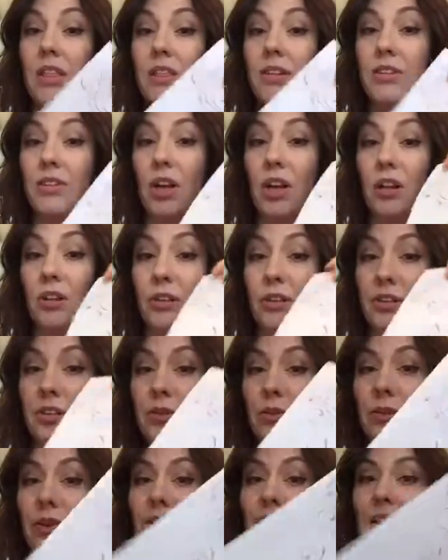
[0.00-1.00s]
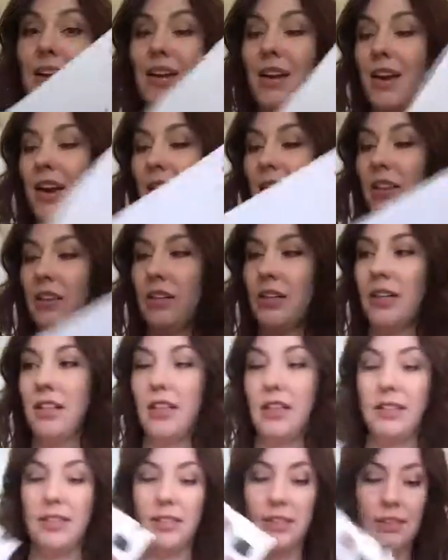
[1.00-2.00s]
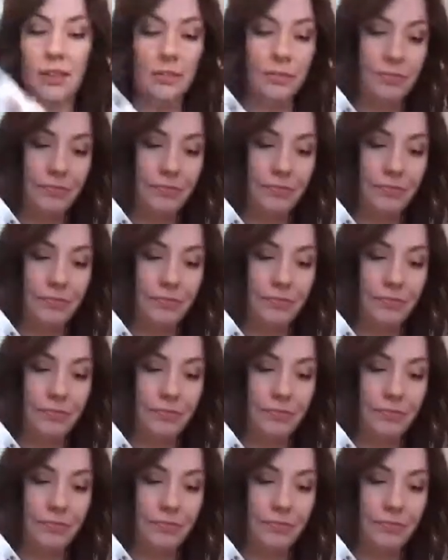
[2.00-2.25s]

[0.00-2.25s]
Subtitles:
the dollar store. And look at this.